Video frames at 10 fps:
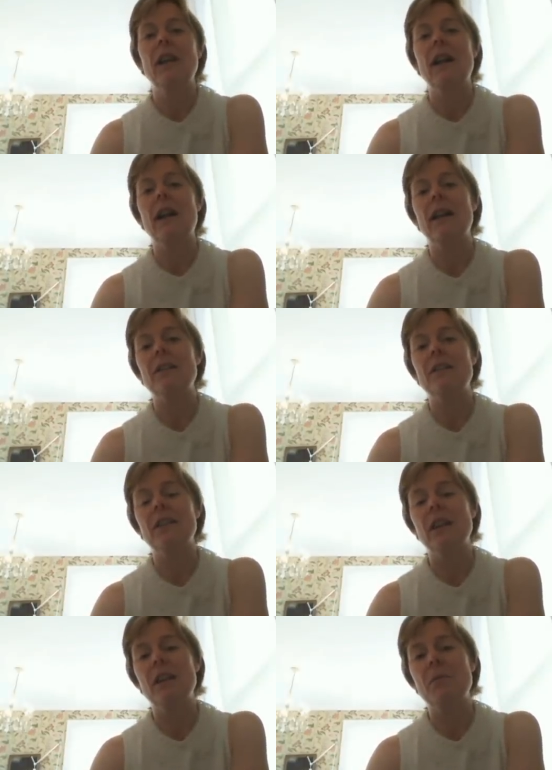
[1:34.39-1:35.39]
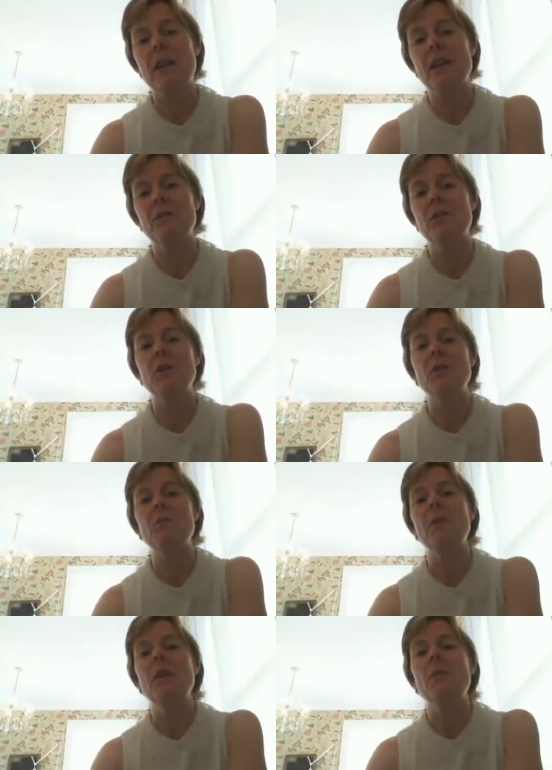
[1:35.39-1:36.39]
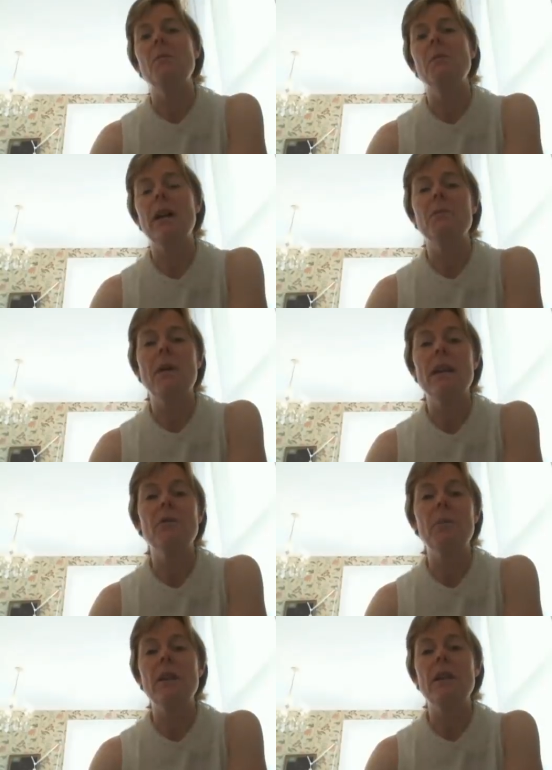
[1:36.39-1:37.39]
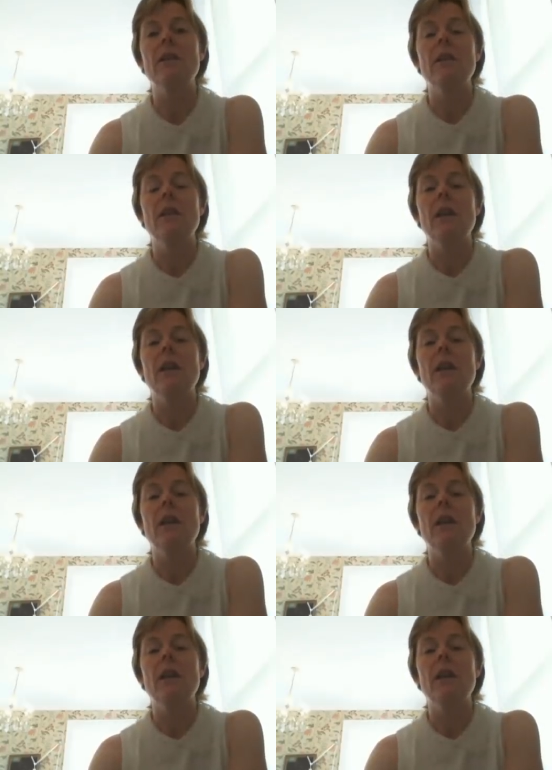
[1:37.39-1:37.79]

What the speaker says: and many of whom may have been